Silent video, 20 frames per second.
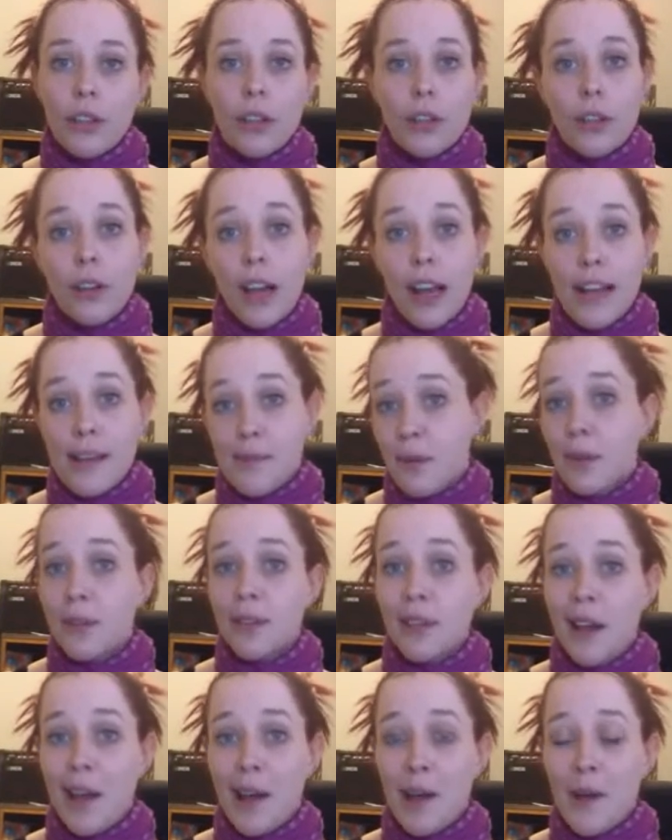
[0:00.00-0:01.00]
you're able
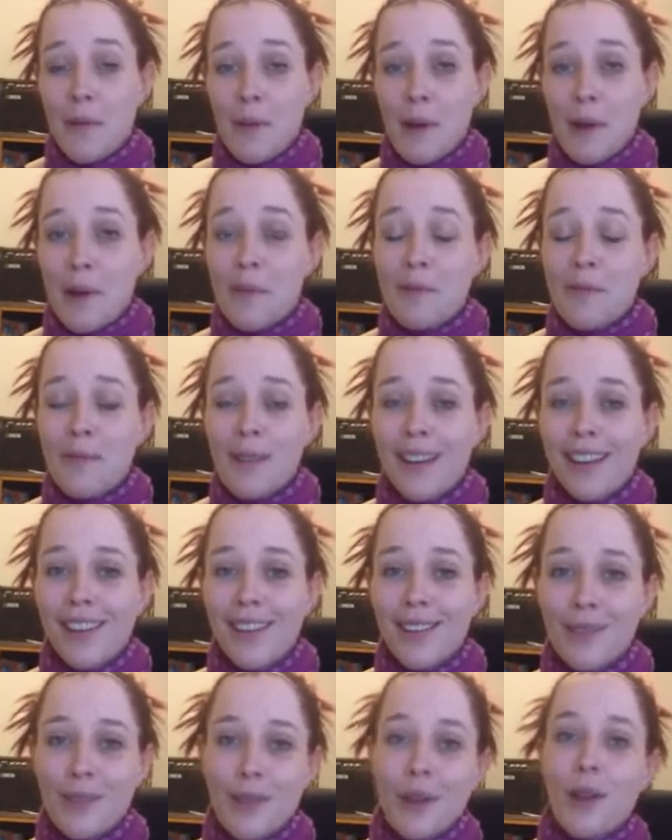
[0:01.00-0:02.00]
to help out,
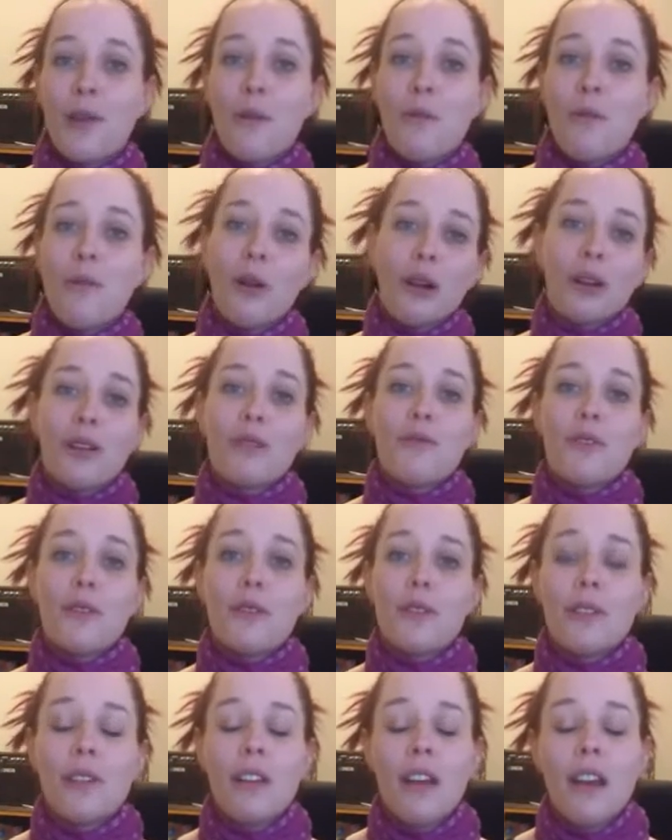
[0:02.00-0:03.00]
because what a
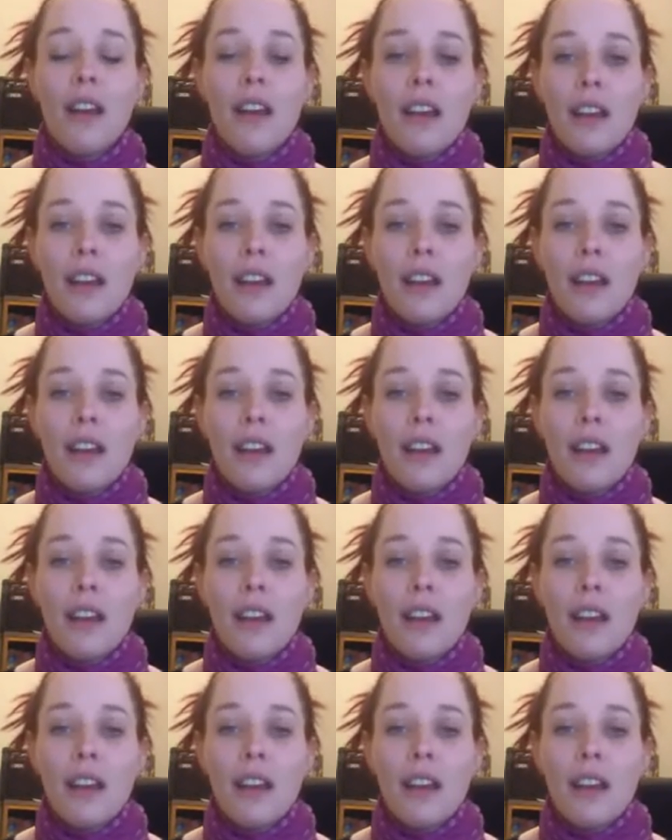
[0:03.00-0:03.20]
wonderful